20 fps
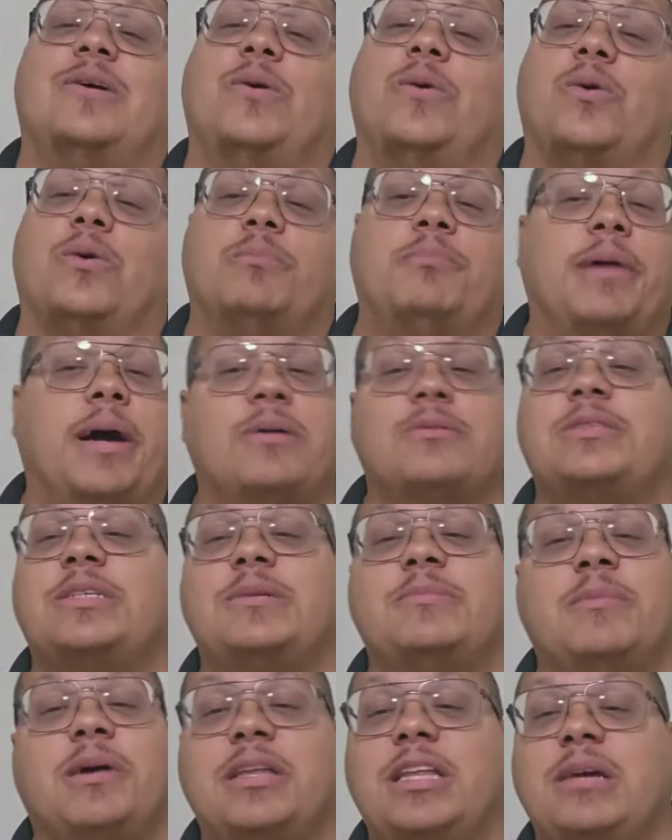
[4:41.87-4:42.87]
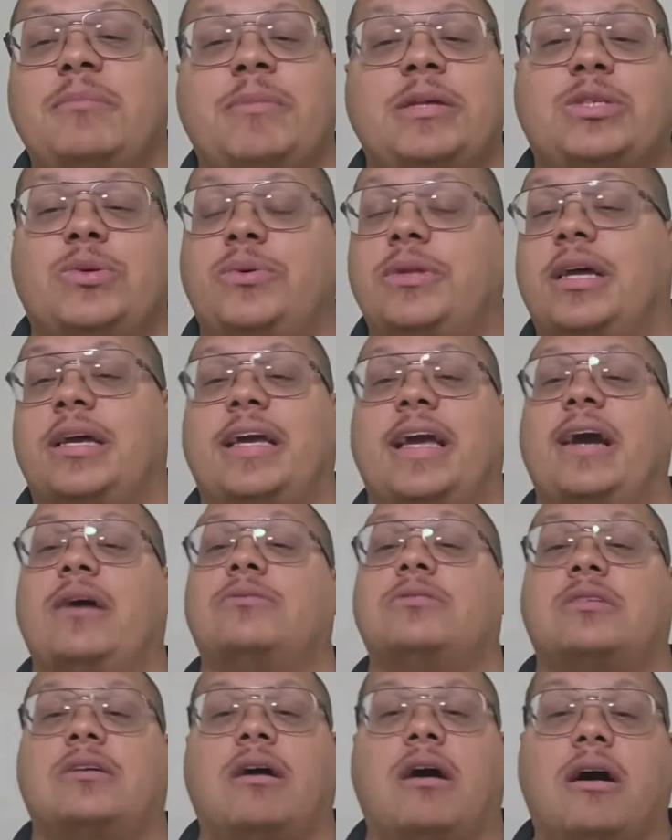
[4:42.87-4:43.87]
or bouncing money between
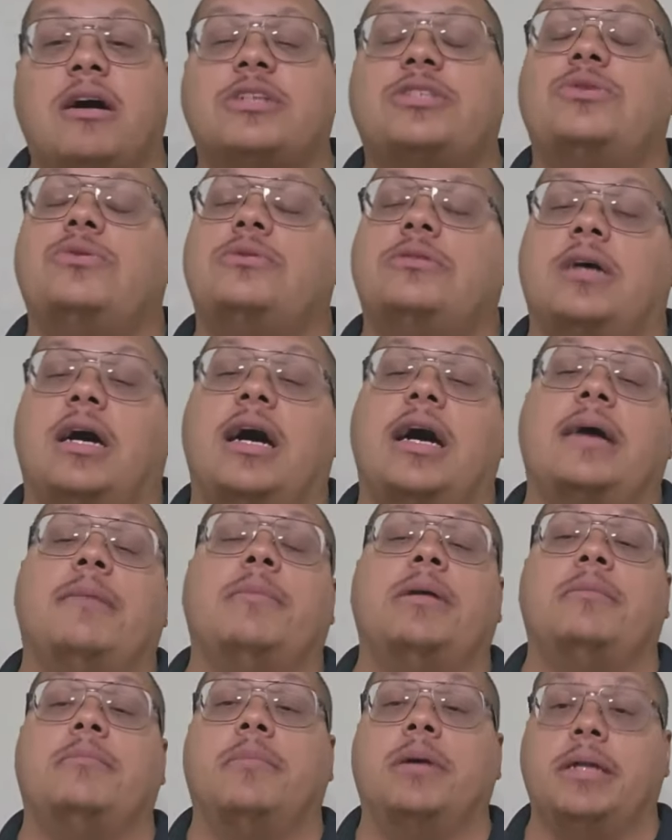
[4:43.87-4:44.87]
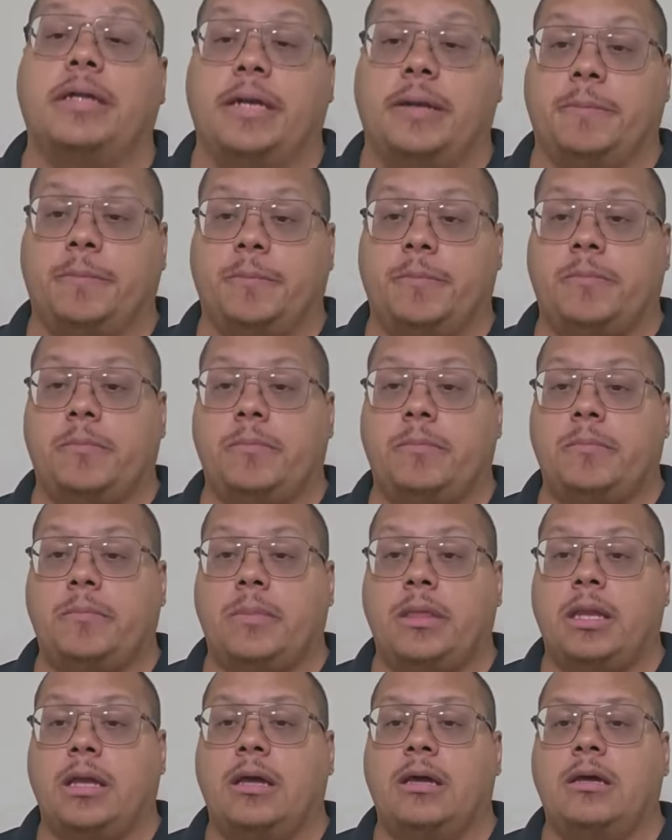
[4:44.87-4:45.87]
accounts cost you time and money.
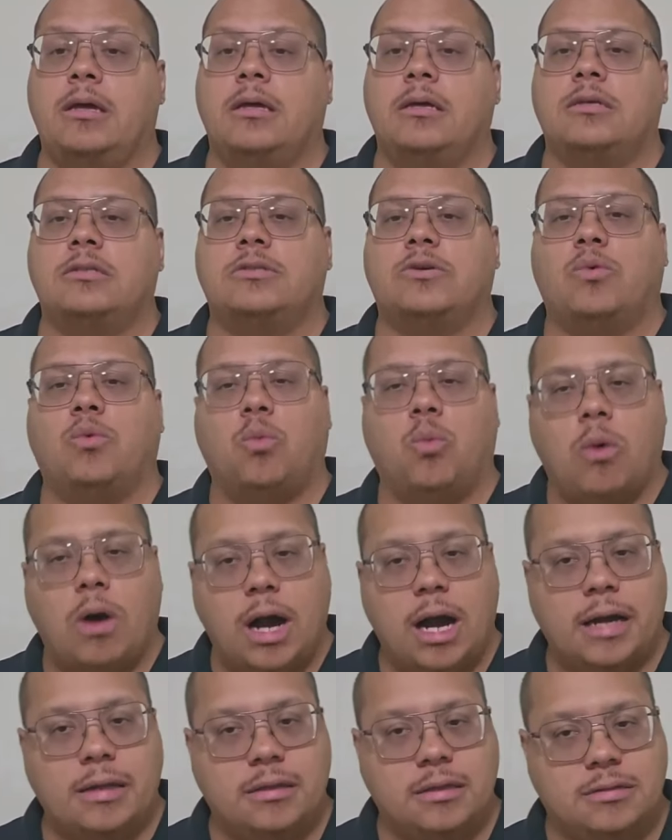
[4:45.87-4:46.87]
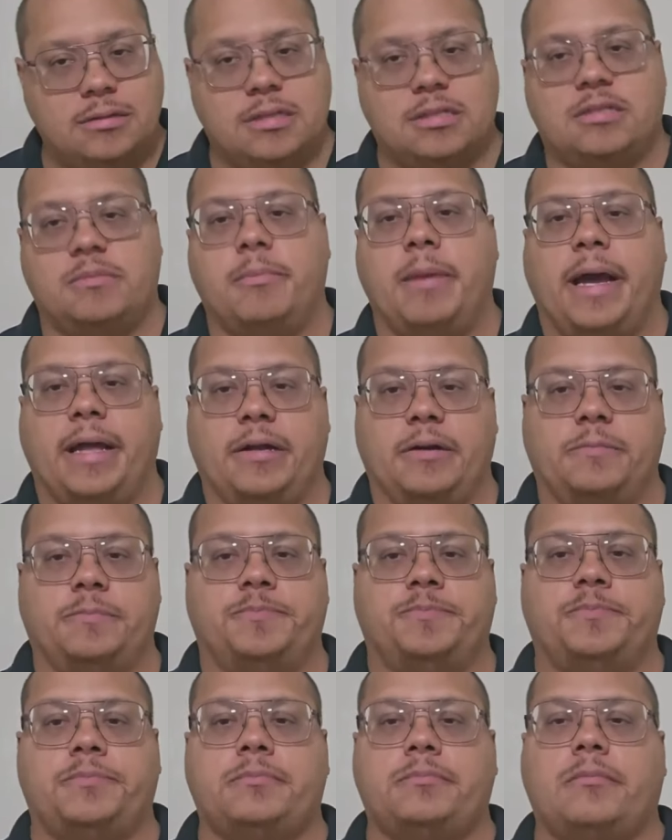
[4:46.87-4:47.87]
So why does this matter?
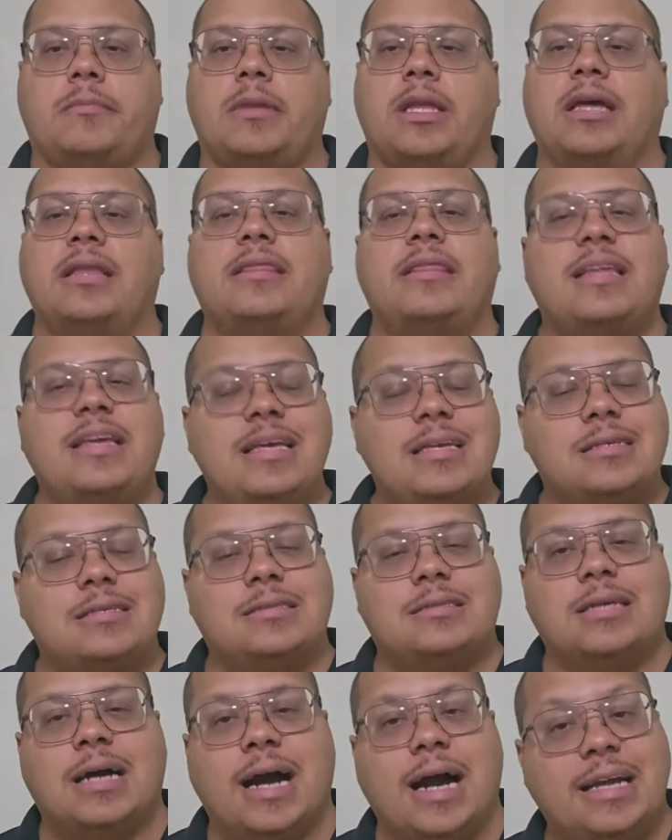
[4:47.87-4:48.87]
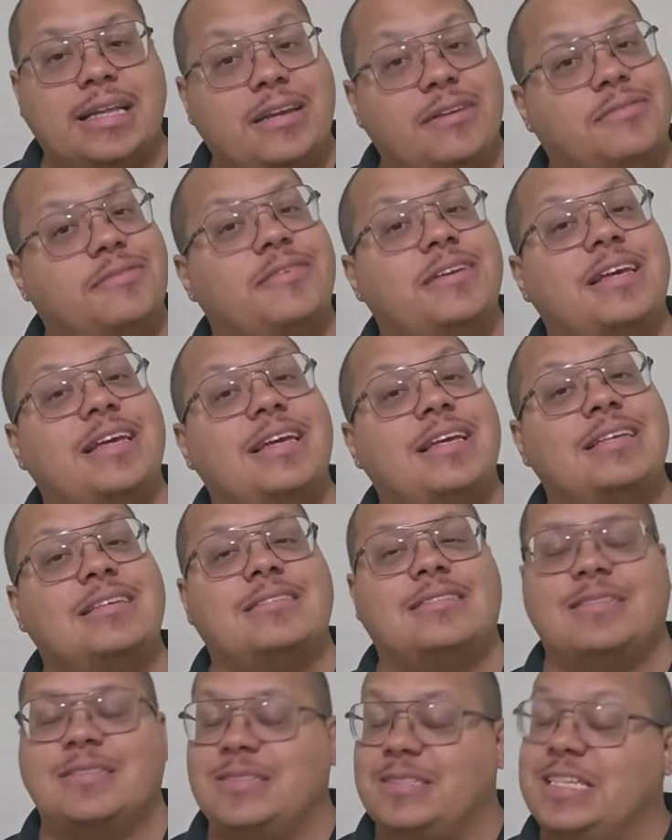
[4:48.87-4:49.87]
These tiny
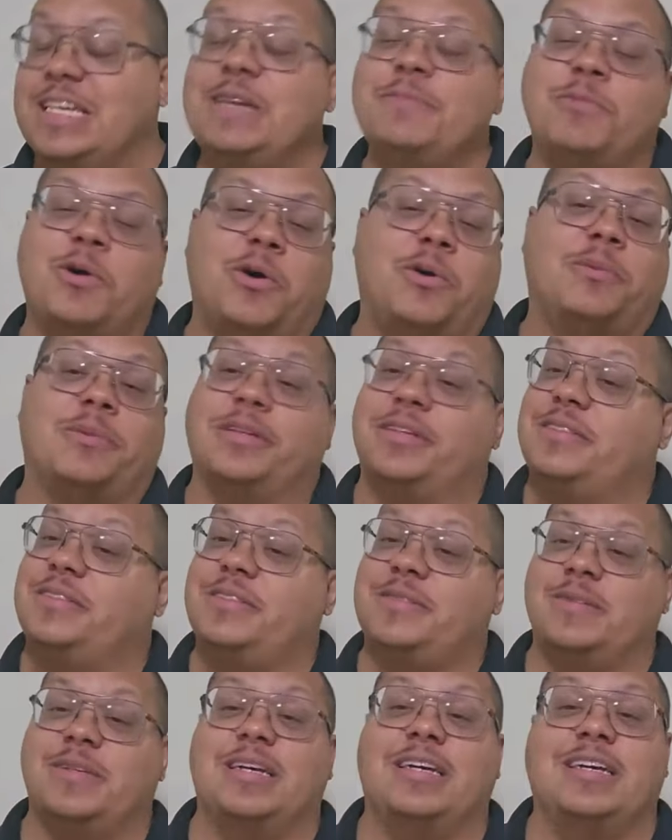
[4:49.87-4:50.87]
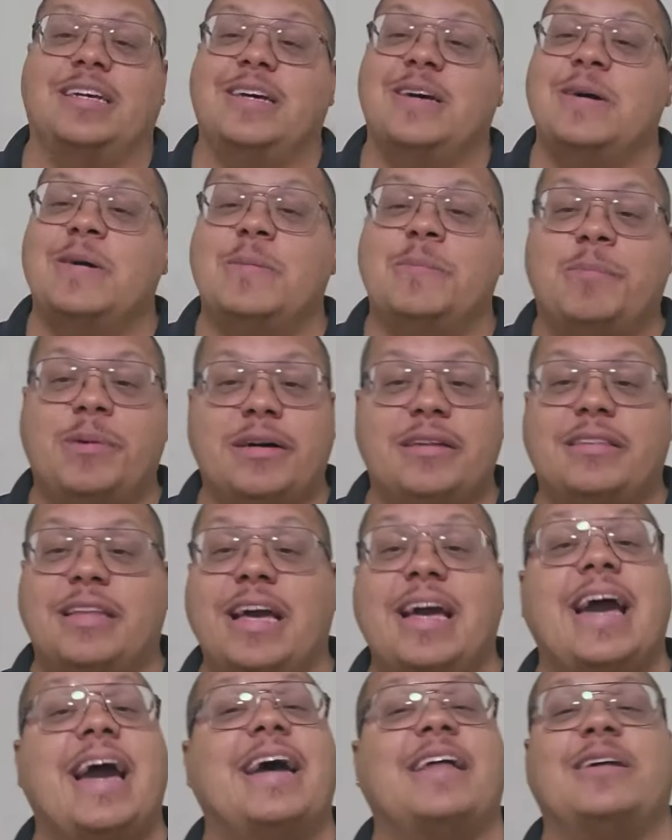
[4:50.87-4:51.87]
fees seem harmless, but
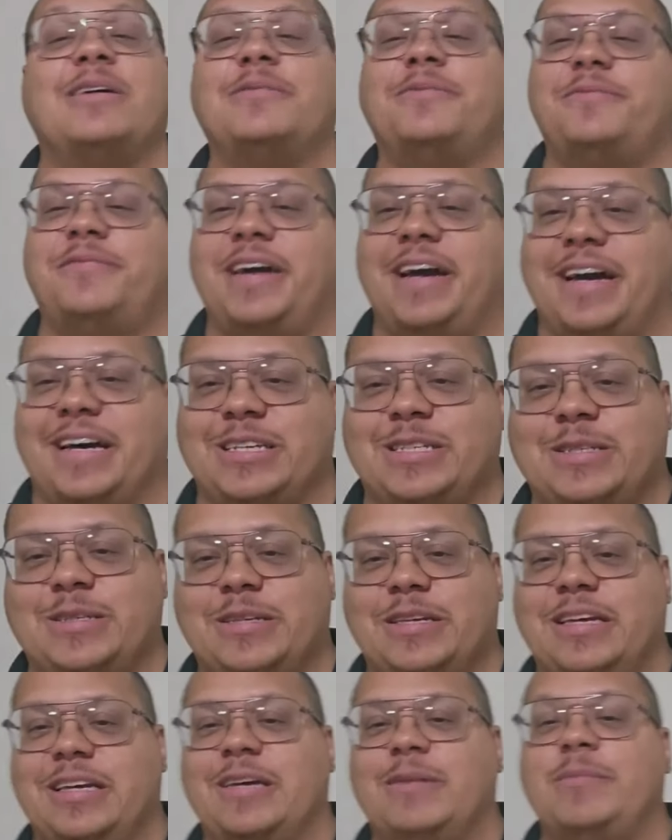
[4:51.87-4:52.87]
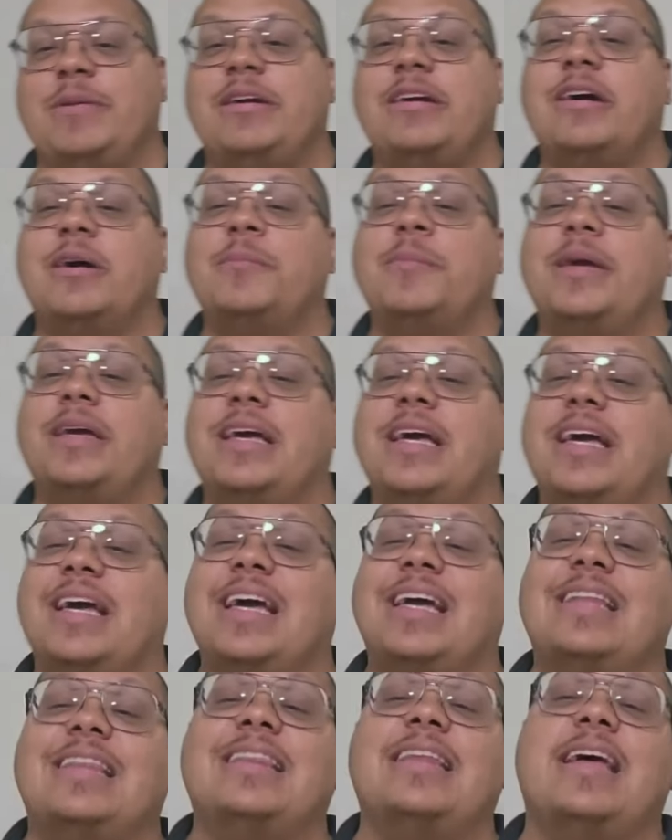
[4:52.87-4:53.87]
they add up fast, becoming
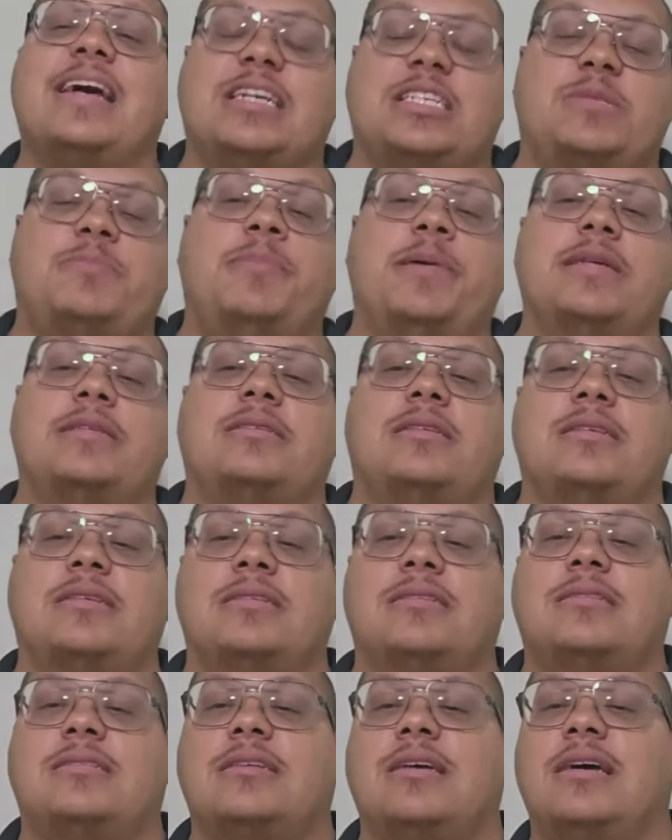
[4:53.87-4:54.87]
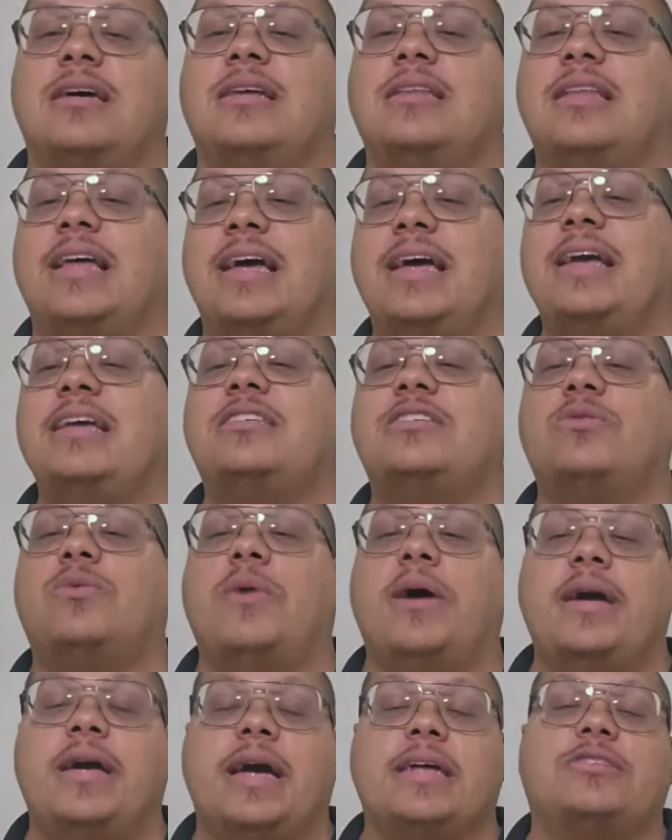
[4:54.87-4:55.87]
hidden expenses that eats
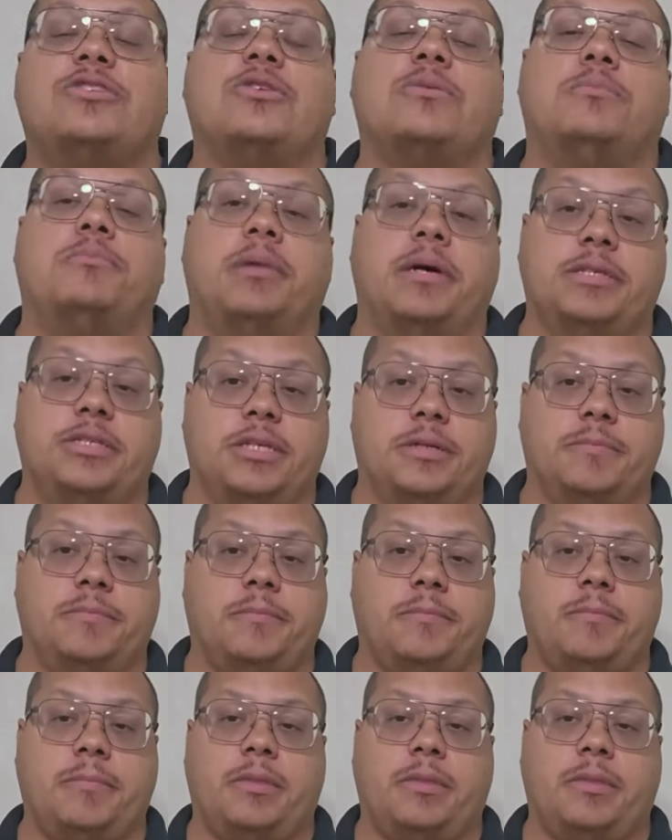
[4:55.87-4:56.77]
away at your budget.